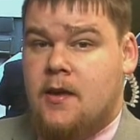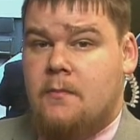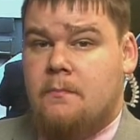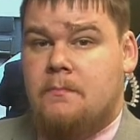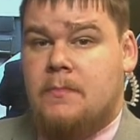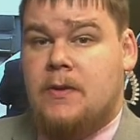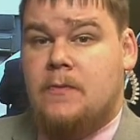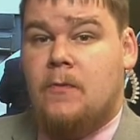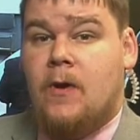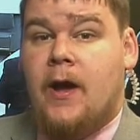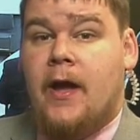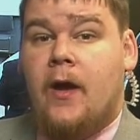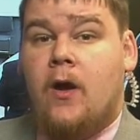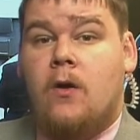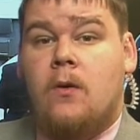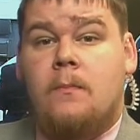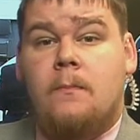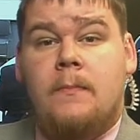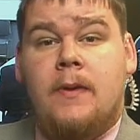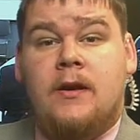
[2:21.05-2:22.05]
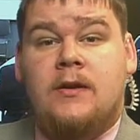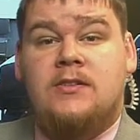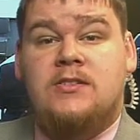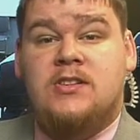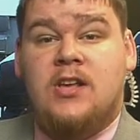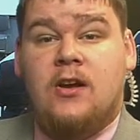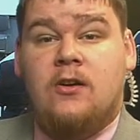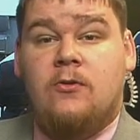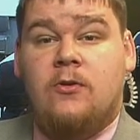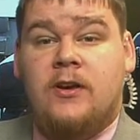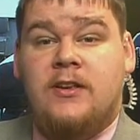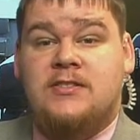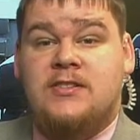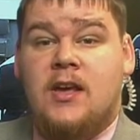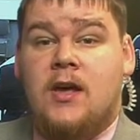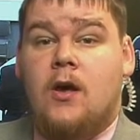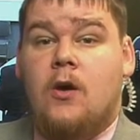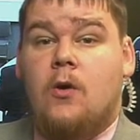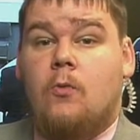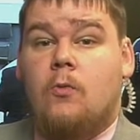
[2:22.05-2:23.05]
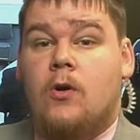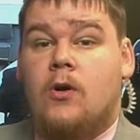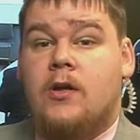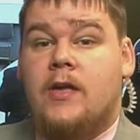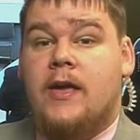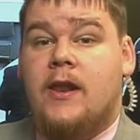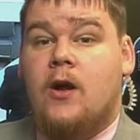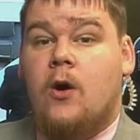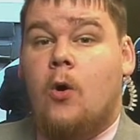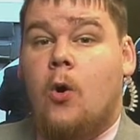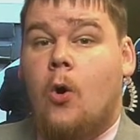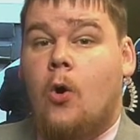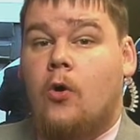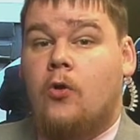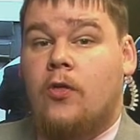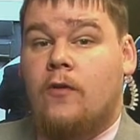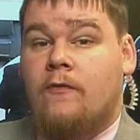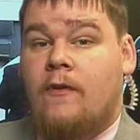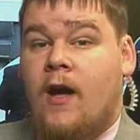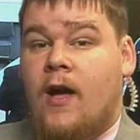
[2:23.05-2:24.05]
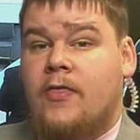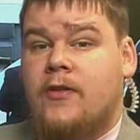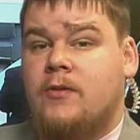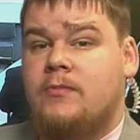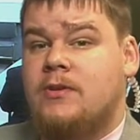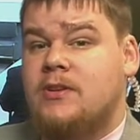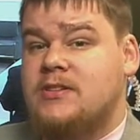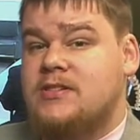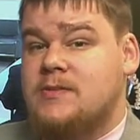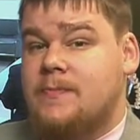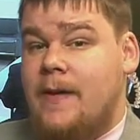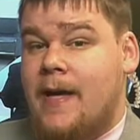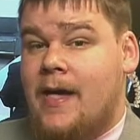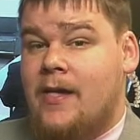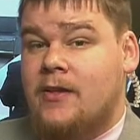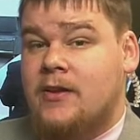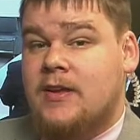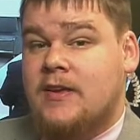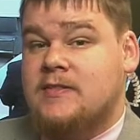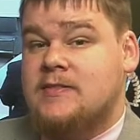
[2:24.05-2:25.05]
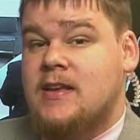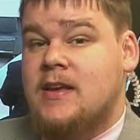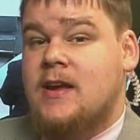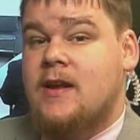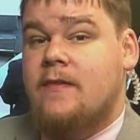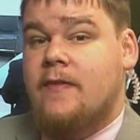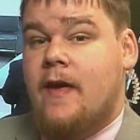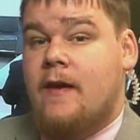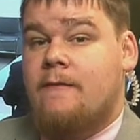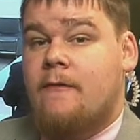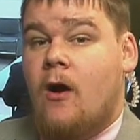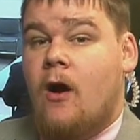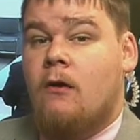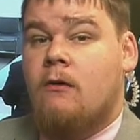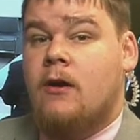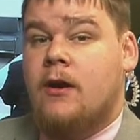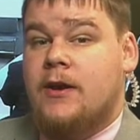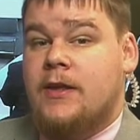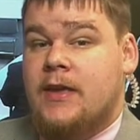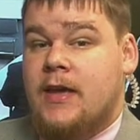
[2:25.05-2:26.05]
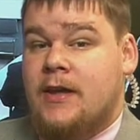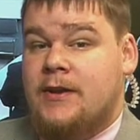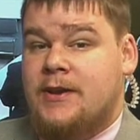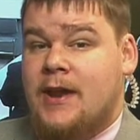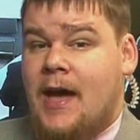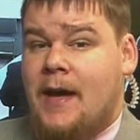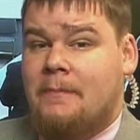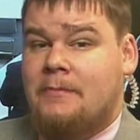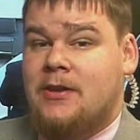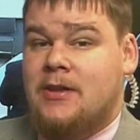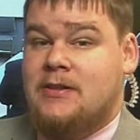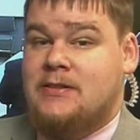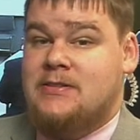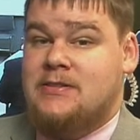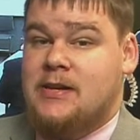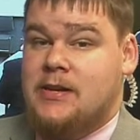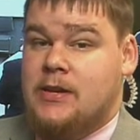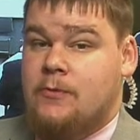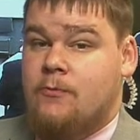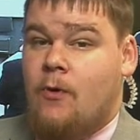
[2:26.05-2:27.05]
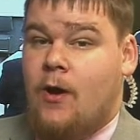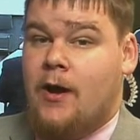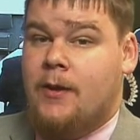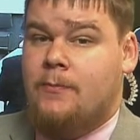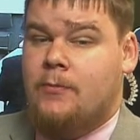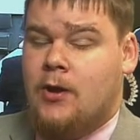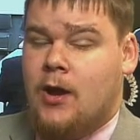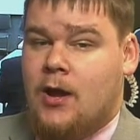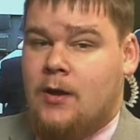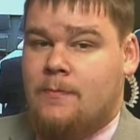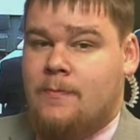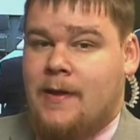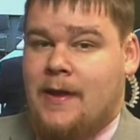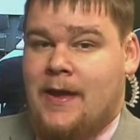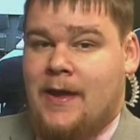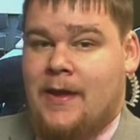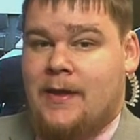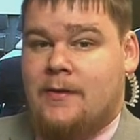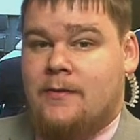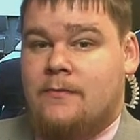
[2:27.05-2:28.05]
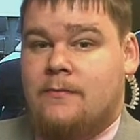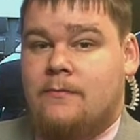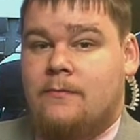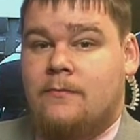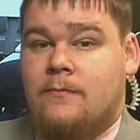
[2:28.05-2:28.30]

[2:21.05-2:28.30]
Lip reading: Meanwhile, Mayor Sundquist will get a hold of other municipalities that have already adopted citywide broadband.